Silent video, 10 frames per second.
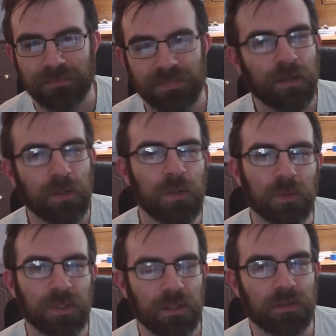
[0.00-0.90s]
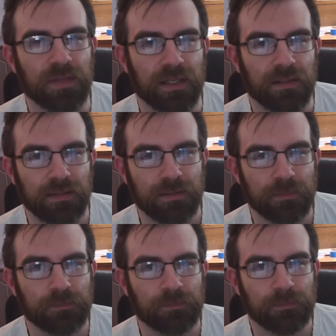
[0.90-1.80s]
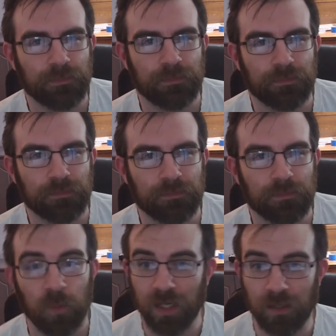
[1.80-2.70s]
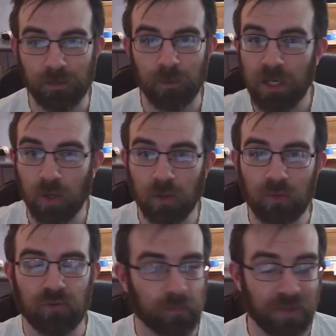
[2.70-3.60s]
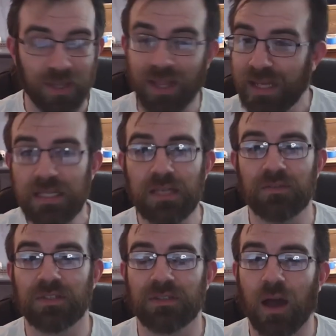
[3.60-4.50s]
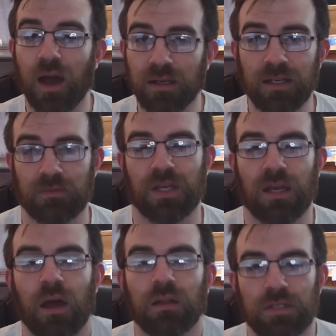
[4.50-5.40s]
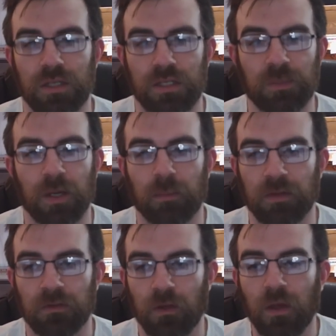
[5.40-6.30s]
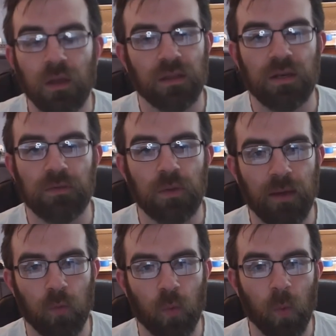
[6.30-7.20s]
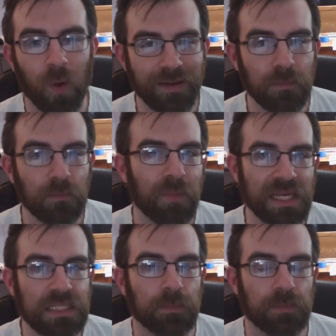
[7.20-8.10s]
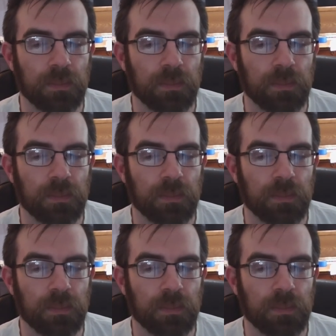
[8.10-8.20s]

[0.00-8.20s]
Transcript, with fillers: How do you resolve that? Well, we know from plenty of cognitive psychology experiments that if you have one messed up